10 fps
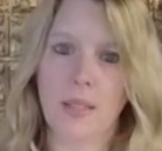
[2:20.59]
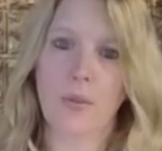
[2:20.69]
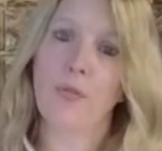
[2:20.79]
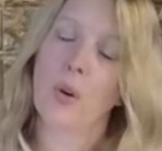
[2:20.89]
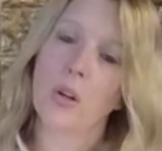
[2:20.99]

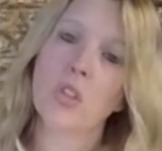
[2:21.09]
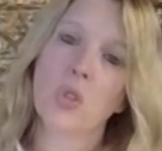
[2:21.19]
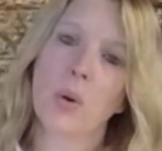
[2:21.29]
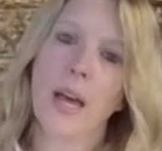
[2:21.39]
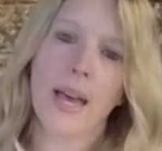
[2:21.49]
The
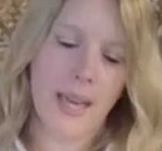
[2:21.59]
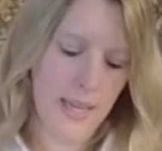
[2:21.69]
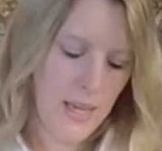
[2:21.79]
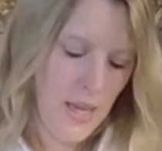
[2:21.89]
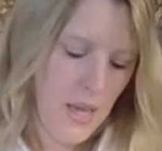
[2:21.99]
first
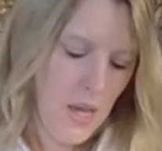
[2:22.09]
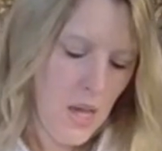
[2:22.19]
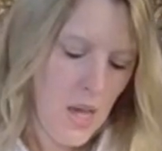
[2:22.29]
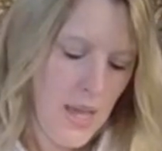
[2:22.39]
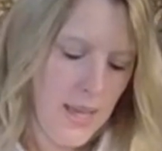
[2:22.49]
way
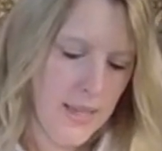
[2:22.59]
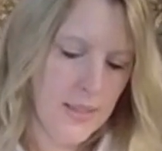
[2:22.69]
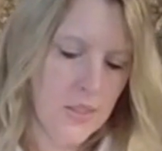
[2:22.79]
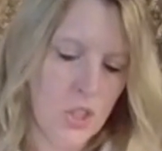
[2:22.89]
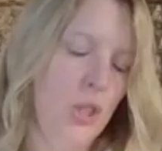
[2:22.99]

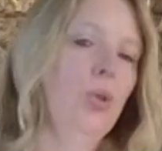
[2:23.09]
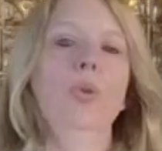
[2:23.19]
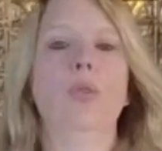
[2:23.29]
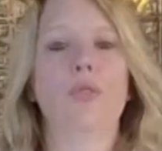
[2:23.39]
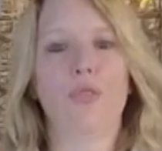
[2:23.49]
is
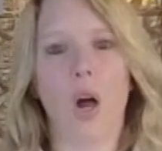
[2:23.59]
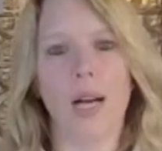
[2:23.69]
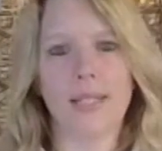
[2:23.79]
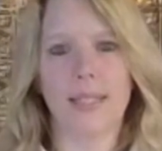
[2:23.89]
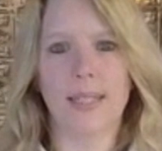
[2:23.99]
to
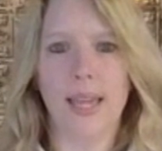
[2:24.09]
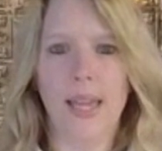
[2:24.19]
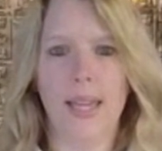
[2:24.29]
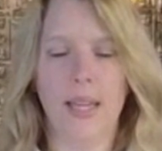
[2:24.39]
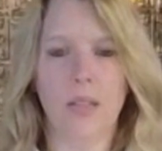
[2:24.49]
frost a
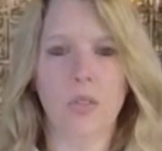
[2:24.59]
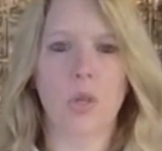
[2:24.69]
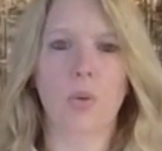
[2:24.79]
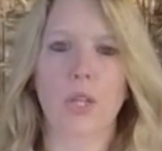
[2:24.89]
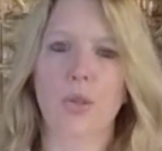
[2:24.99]
cake.
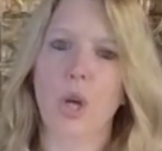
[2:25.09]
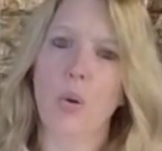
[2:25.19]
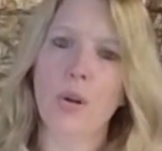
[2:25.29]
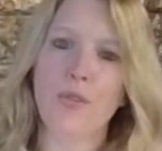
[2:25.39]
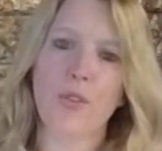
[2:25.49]
So when you
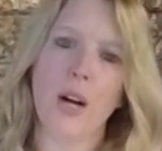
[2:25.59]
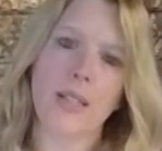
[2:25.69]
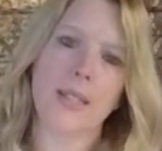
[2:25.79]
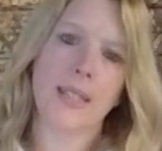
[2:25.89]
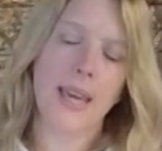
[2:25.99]
go to
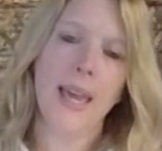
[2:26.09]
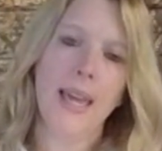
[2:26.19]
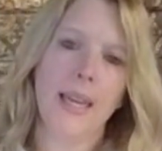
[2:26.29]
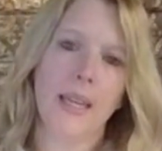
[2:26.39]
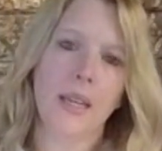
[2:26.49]
frost a
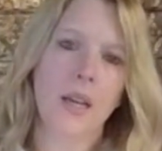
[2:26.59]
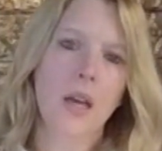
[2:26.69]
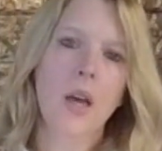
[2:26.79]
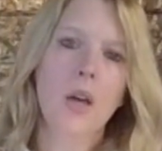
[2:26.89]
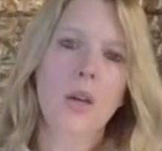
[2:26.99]
cake,
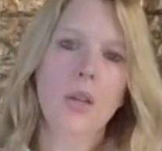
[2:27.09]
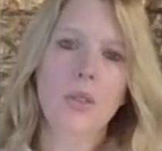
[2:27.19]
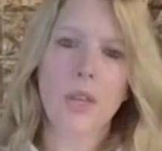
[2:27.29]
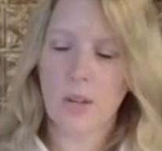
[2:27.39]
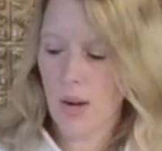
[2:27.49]

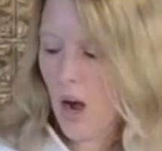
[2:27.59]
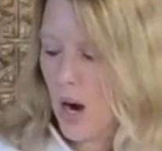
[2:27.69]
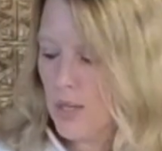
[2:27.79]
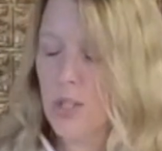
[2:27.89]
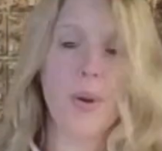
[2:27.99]
there
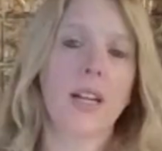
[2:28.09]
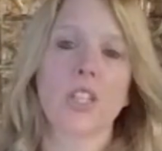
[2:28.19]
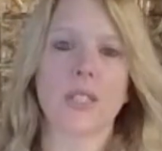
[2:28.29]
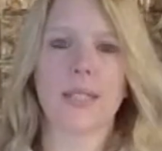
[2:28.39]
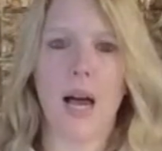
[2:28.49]
are
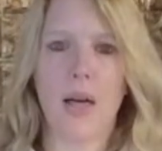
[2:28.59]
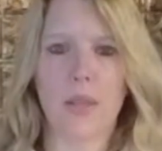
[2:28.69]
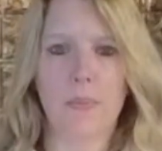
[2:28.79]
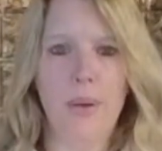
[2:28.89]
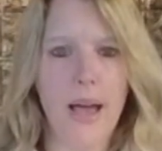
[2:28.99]
directions on
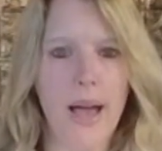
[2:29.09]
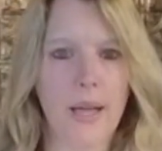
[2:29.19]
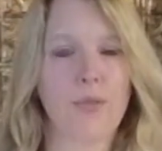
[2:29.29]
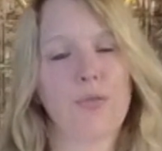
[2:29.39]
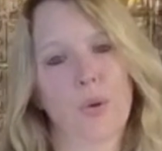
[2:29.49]
the
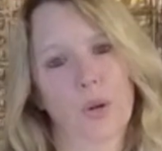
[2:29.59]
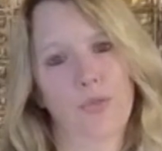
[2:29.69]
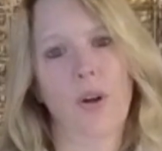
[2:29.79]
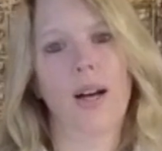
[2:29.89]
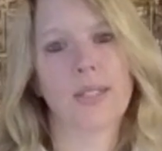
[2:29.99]
bag for
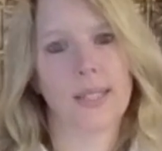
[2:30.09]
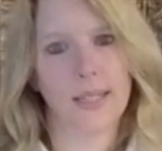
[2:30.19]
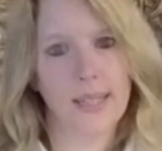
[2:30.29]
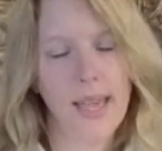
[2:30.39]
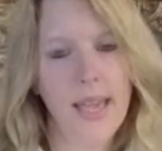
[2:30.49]
frosting
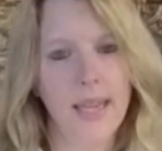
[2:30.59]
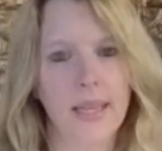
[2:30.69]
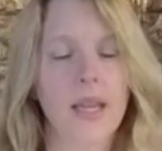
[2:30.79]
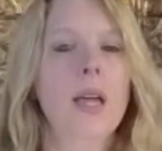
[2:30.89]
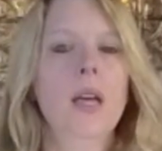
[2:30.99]
a
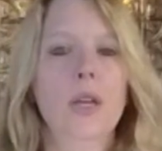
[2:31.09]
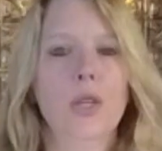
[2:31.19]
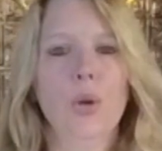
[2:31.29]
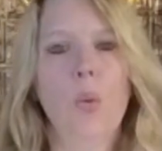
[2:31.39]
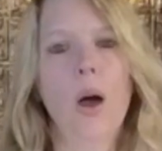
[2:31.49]
cake.
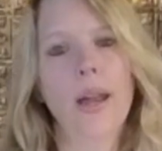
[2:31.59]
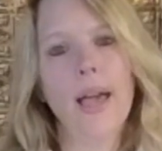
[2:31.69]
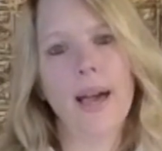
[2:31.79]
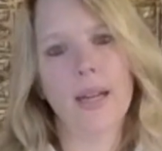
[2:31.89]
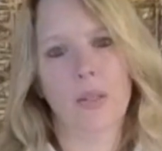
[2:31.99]
You want to
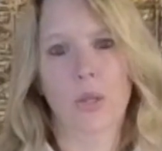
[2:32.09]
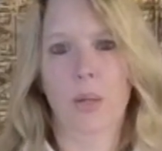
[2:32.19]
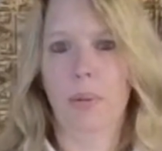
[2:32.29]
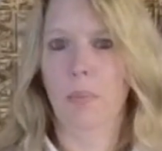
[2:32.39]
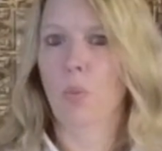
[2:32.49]
add a little
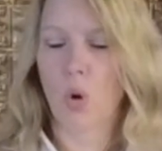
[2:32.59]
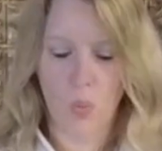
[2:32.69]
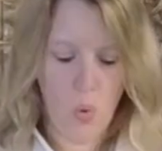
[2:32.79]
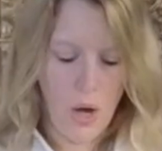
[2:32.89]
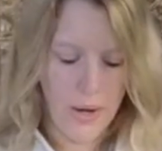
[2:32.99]
bit more
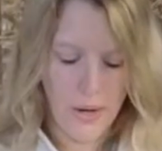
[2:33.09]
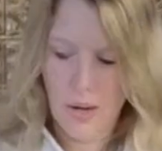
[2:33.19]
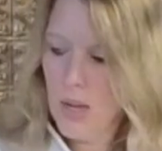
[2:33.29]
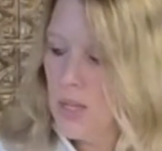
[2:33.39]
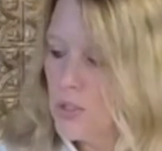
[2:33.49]

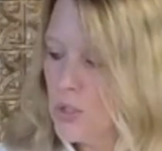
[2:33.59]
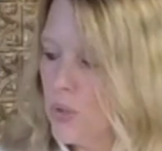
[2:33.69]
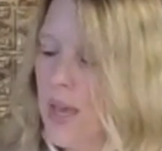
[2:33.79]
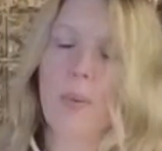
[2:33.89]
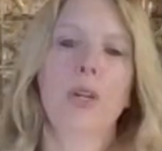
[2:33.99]
water so
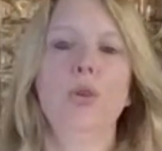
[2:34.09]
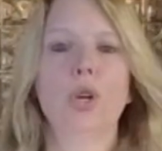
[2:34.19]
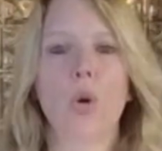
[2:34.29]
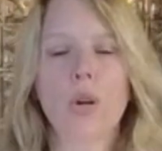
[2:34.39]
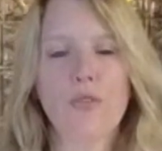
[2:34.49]
that when you
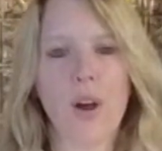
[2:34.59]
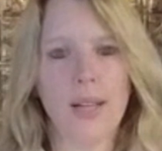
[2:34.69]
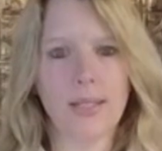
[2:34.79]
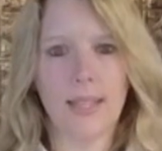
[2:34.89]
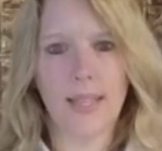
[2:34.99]
go to
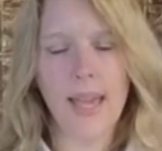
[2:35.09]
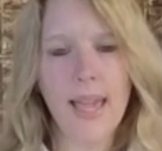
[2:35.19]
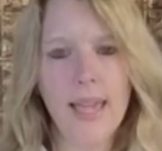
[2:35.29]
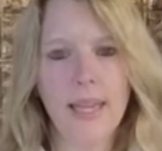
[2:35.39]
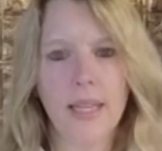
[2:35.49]
frost the
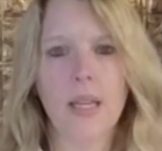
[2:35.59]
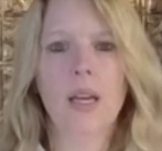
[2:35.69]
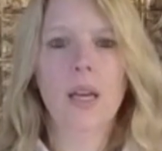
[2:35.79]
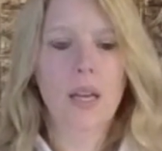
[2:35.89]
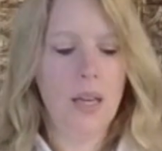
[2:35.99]
cake,
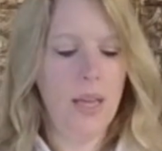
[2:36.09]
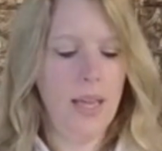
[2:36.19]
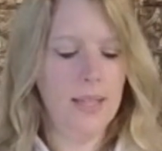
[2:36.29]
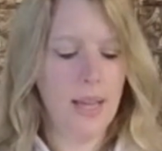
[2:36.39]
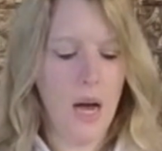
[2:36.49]

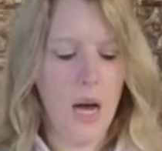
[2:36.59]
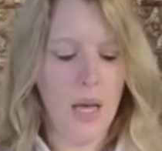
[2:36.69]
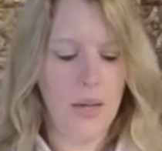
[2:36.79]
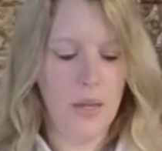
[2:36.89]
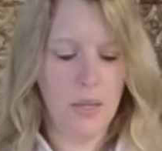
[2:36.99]
it's
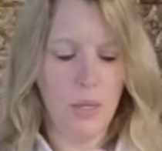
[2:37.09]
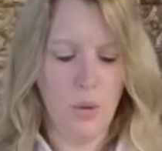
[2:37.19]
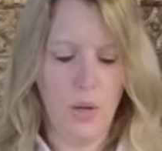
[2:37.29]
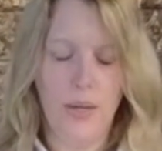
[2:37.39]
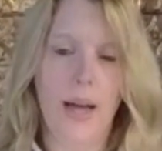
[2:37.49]
on,
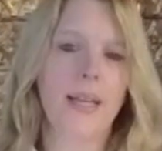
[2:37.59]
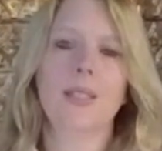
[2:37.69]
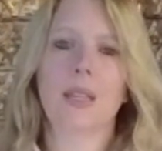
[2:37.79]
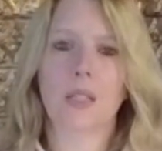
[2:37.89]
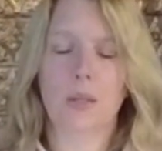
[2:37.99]
an
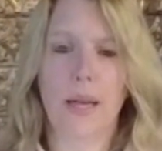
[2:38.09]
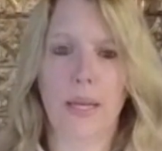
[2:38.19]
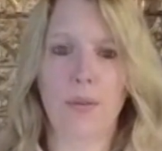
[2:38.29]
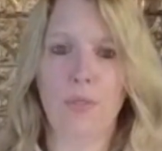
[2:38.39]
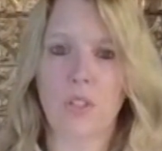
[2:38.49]
icing
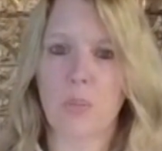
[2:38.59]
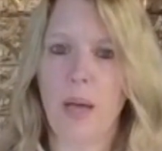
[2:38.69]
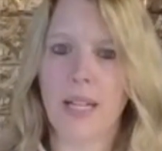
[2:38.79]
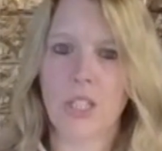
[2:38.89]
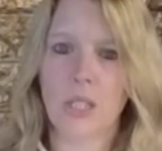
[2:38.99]
knife or
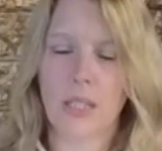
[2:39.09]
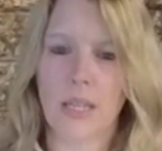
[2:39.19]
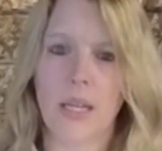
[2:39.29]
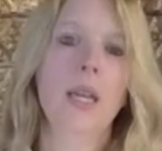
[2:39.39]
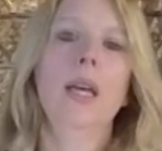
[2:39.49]

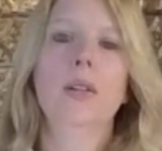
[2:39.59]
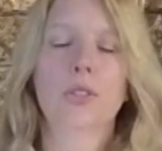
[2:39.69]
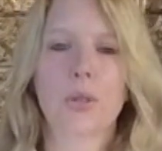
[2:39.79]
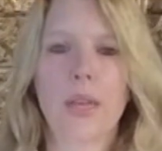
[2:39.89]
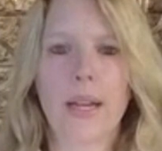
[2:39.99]
spatula
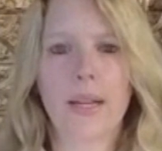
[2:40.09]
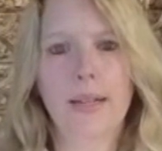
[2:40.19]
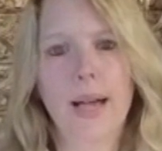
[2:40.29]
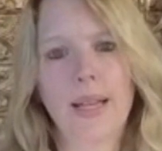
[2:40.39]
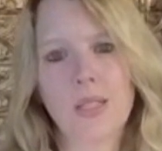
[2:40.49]
so that it
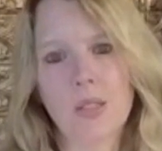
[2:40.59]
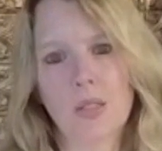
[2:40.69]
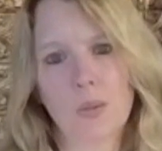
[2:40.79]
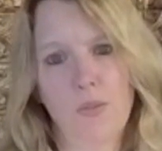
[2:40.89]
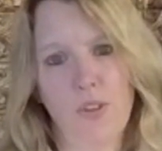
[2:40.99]

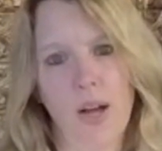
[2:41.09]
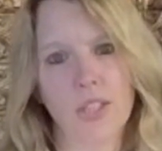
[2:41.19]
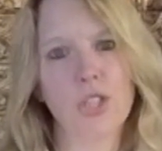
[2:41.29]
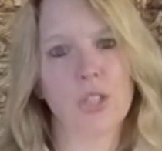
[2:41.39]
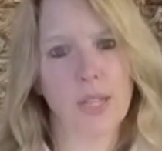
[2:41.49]
nicely
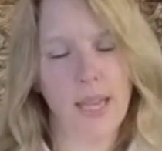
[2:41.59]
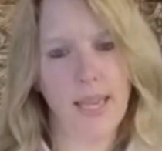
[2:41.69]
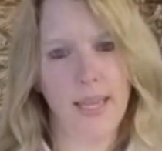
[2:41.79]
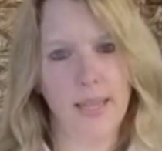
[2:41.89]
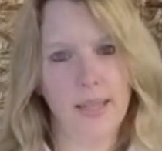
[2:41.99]
frosts your
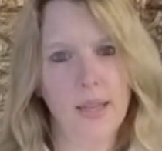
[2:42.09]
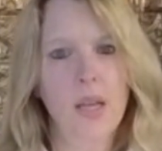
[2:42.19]
cake.